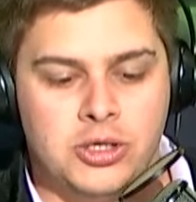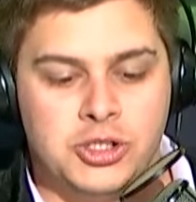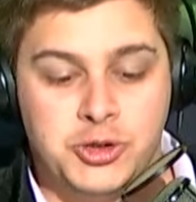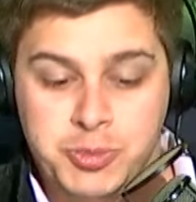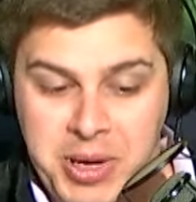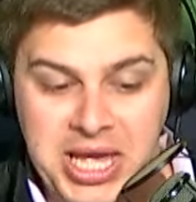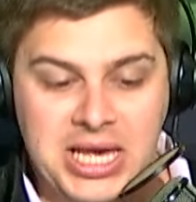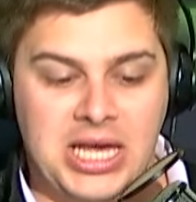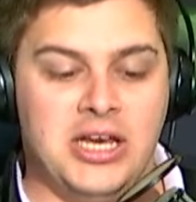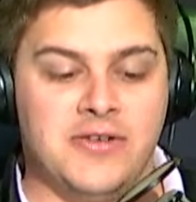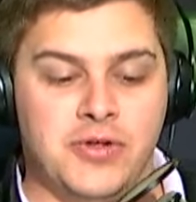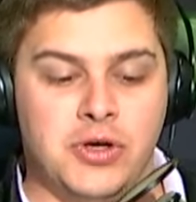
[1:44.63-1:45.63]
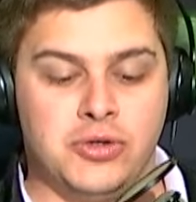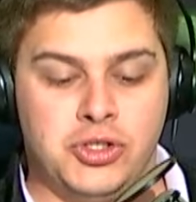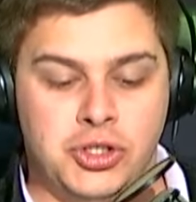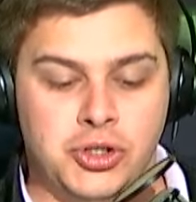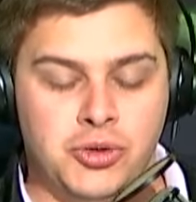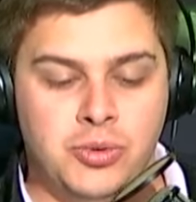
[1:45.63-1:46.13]
Speaking of
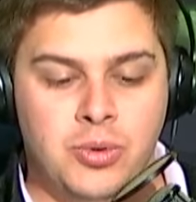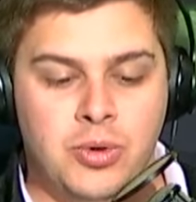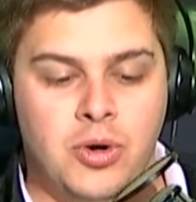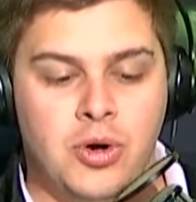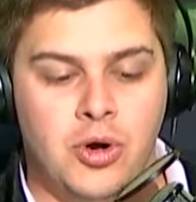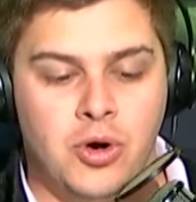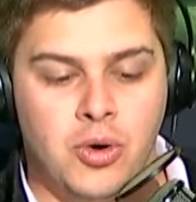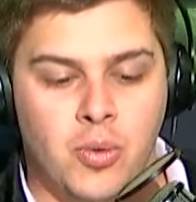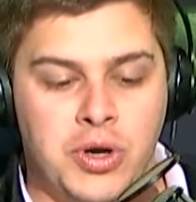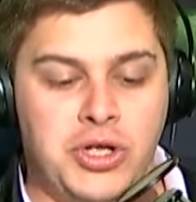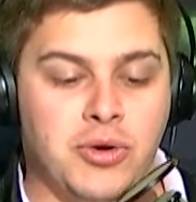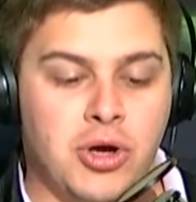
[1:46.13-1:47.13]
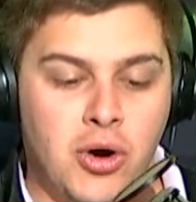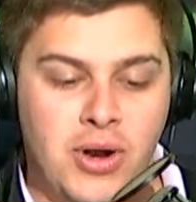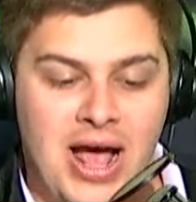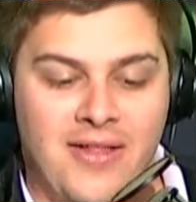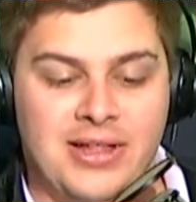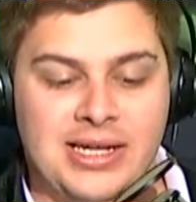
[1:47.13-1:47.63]
those two, when you go
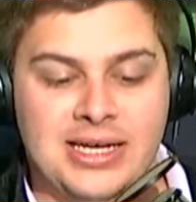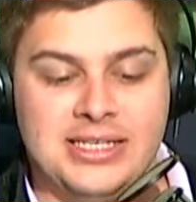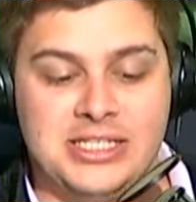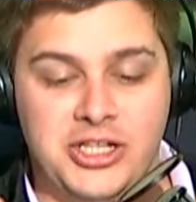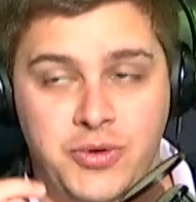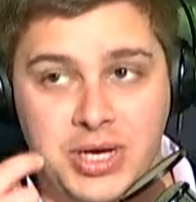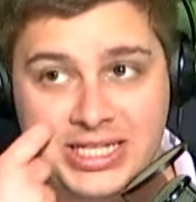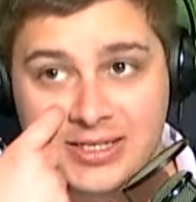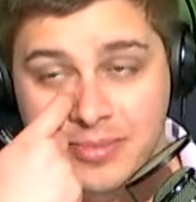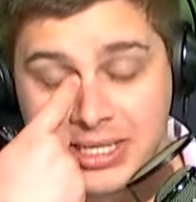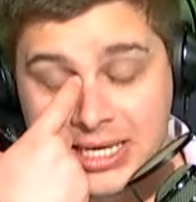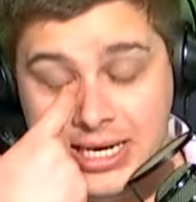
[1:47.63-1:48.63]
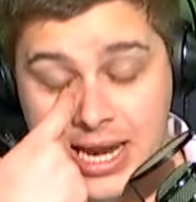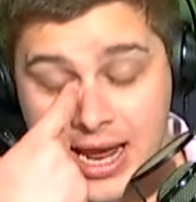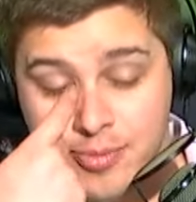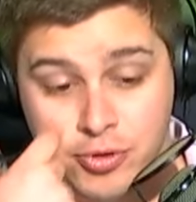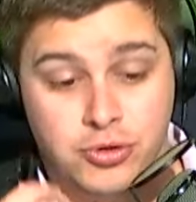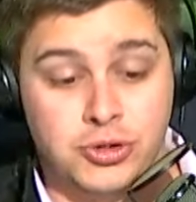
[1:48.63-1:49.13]
down the list and you get to Malik
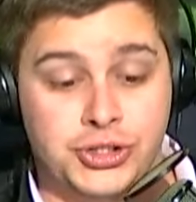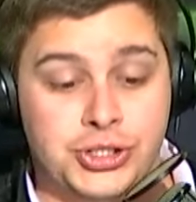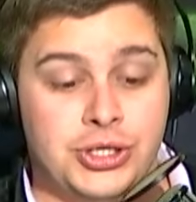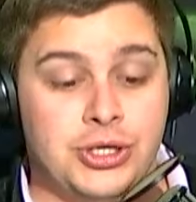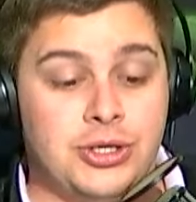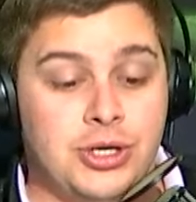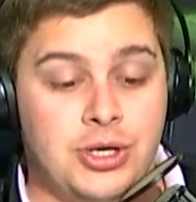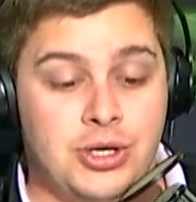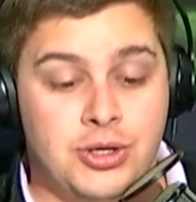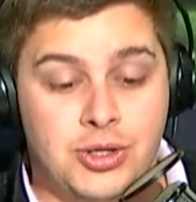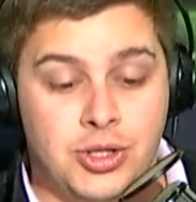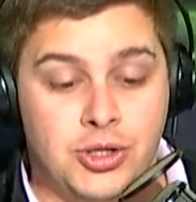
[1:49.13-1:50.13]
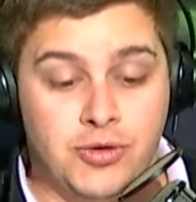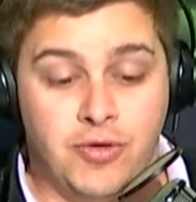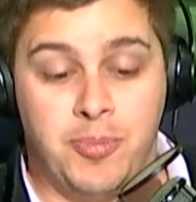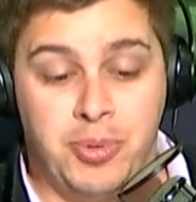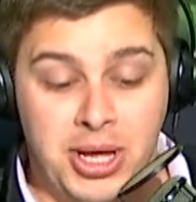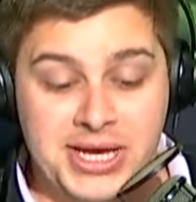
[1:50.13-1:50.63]
Nabers, the
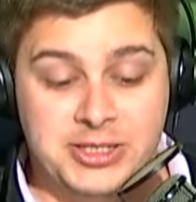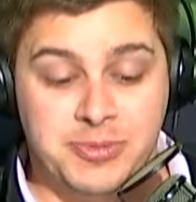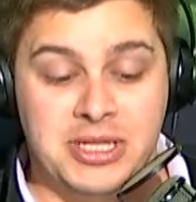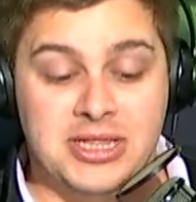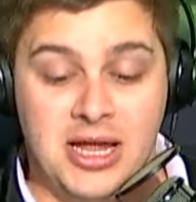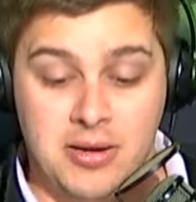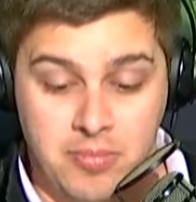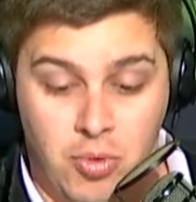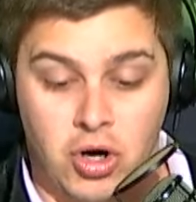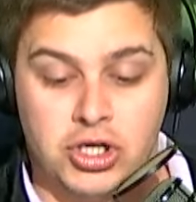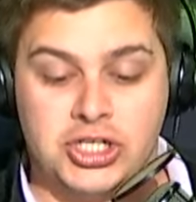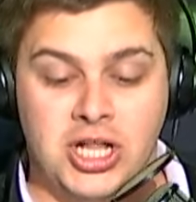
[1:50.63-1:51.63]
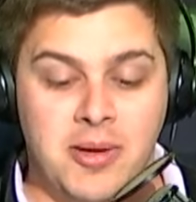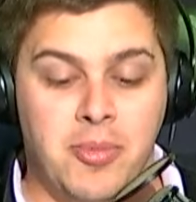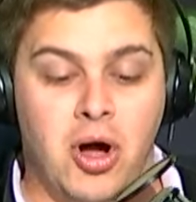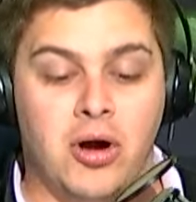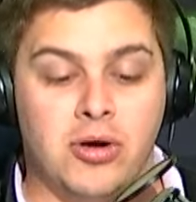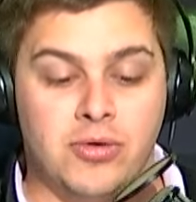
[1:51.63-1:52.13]
replacement that Mark
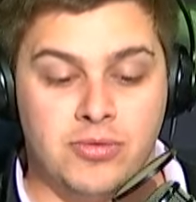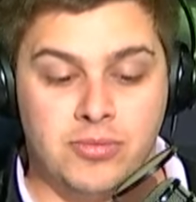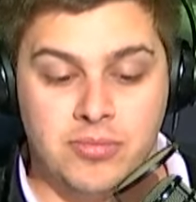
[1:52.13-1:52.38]
Schlabach